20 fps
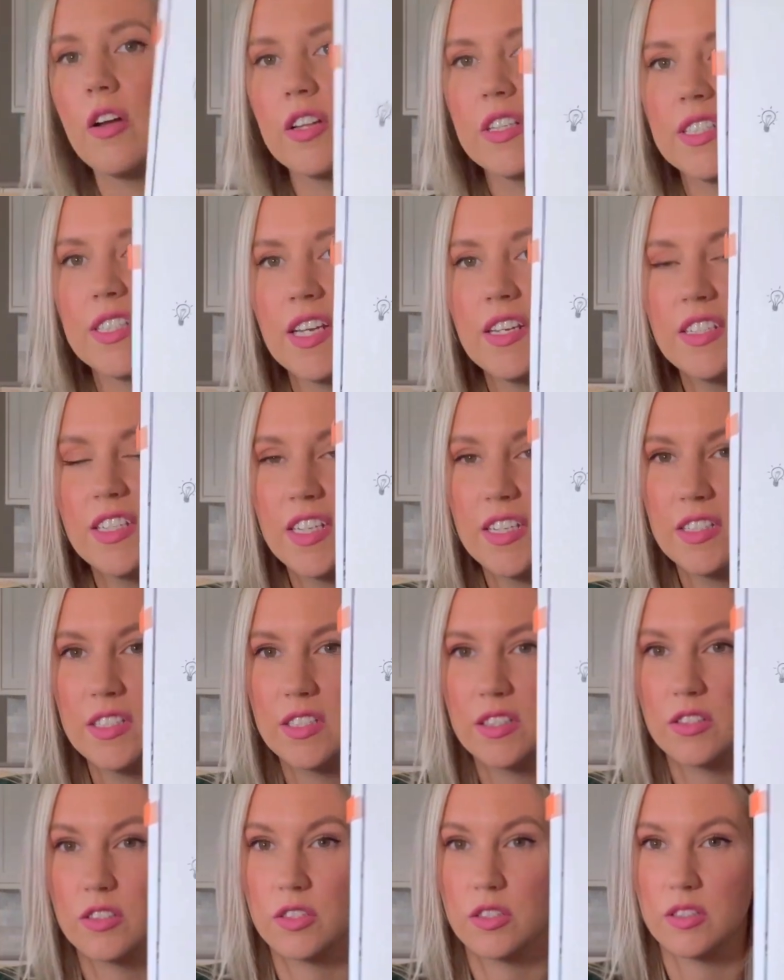a
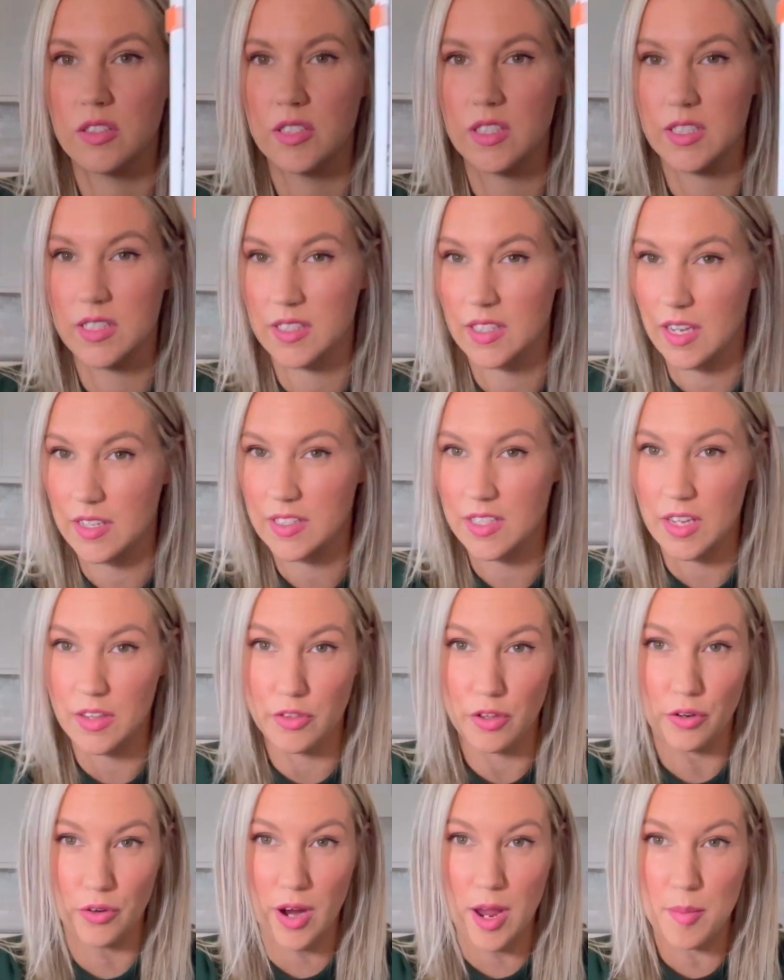sentence, discussing
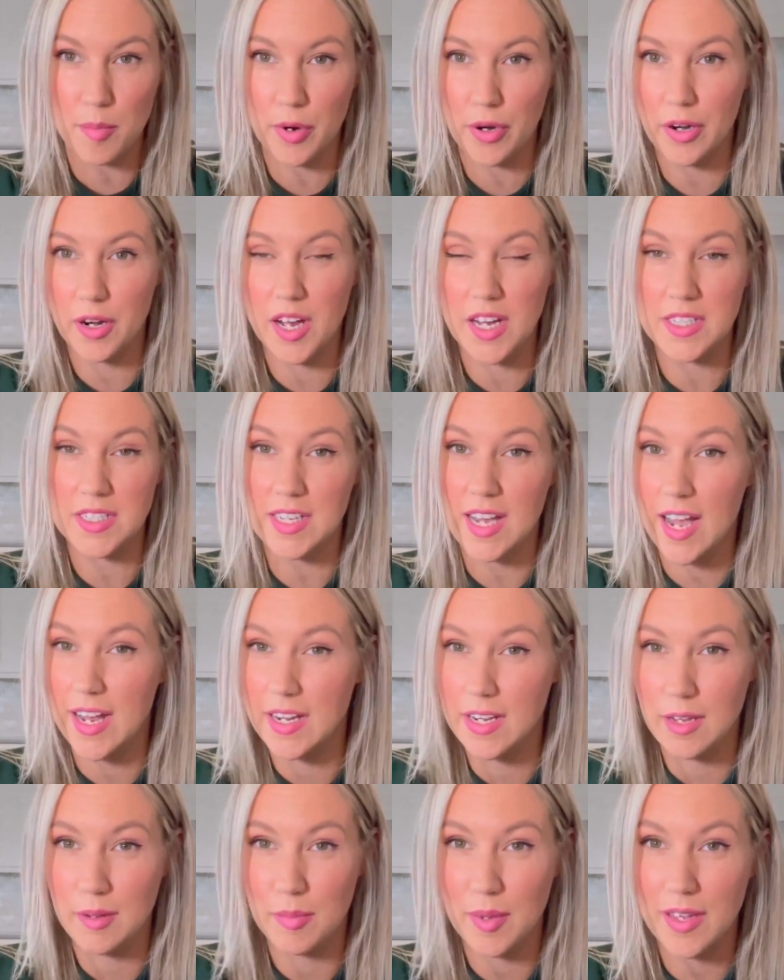the grammar a
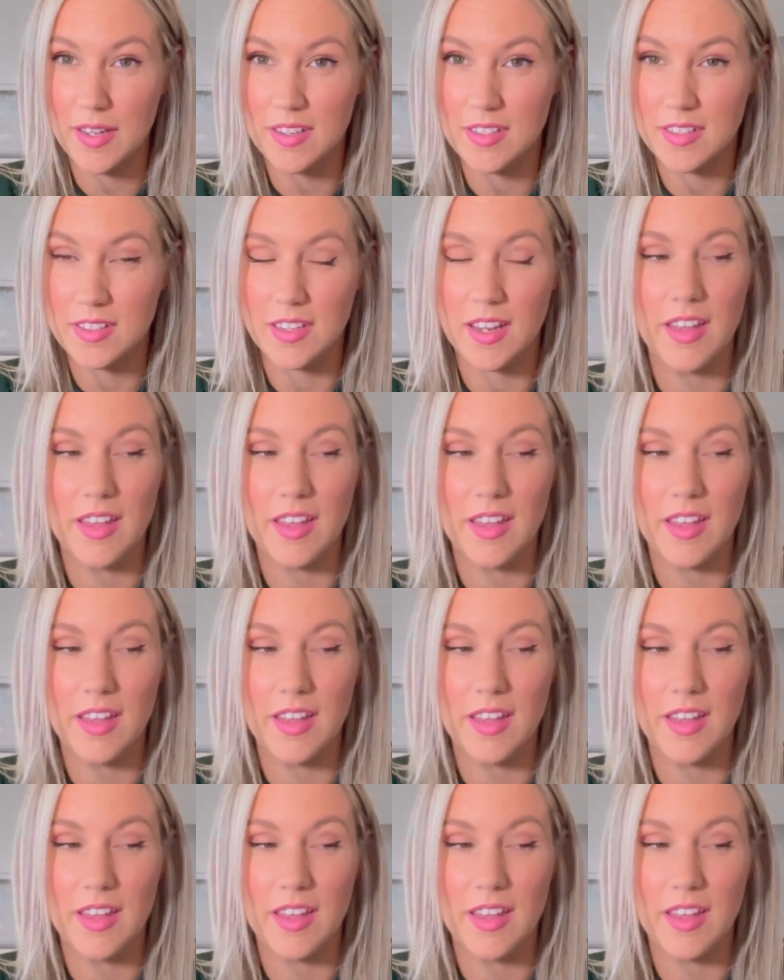tiny bit,